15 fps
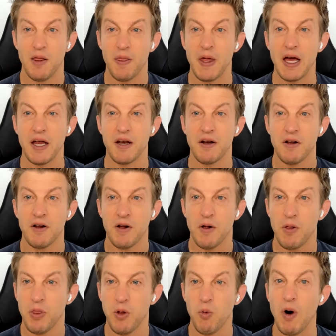then
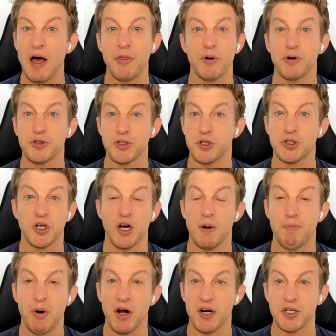the weather is just going
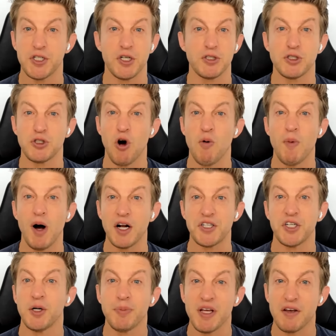to punish us so
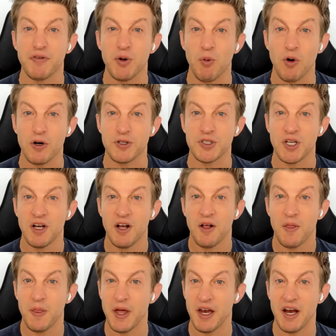much, it'll be even worse
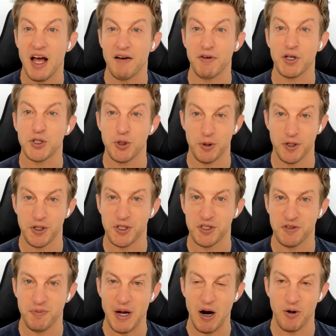than having
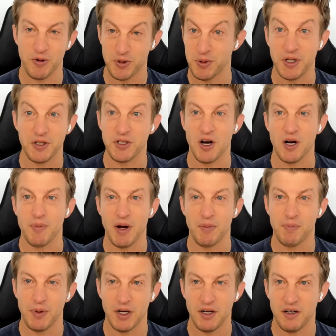shortages of power, which we could talk
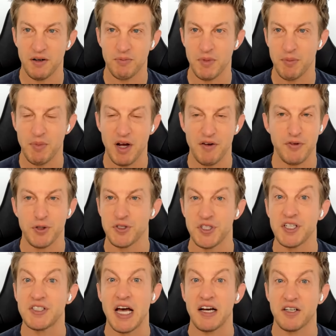about, but my view is
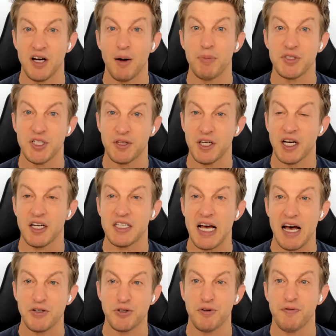the exact opposite. The
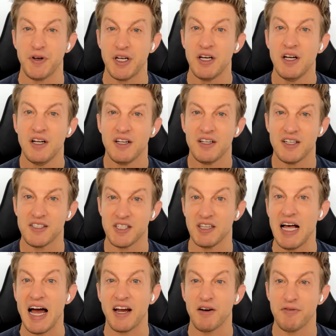catastrophe is
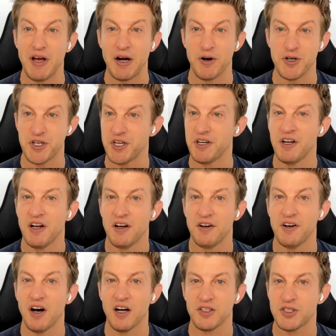lack of energy,
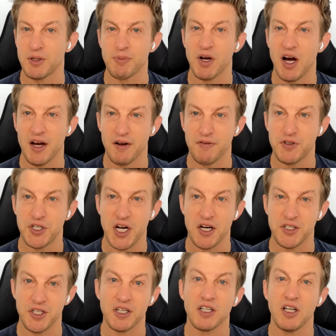not some kind of
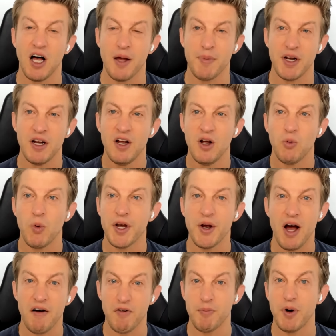change in climate. When
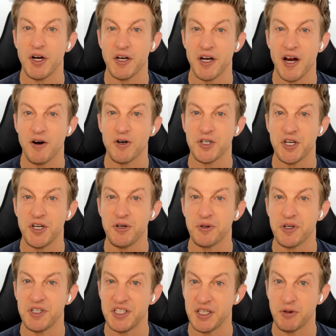you have abundant energy, you
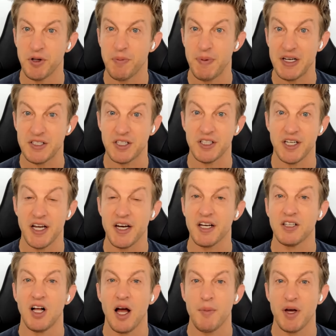can deal with basically
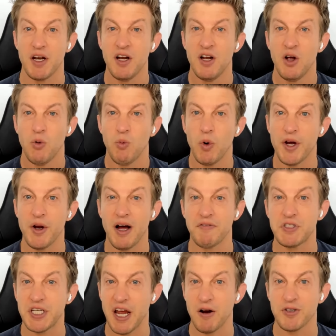any climate. When you
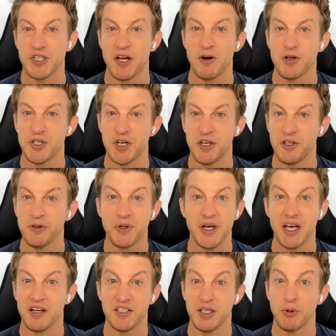have scarce energy, you
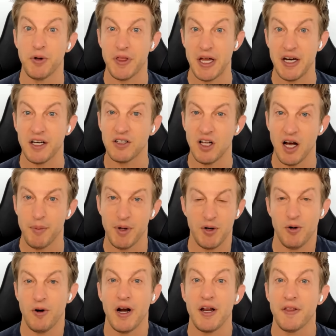can't deal with any
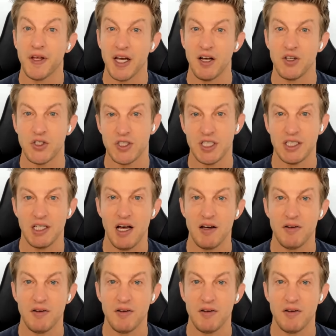climate or anything else in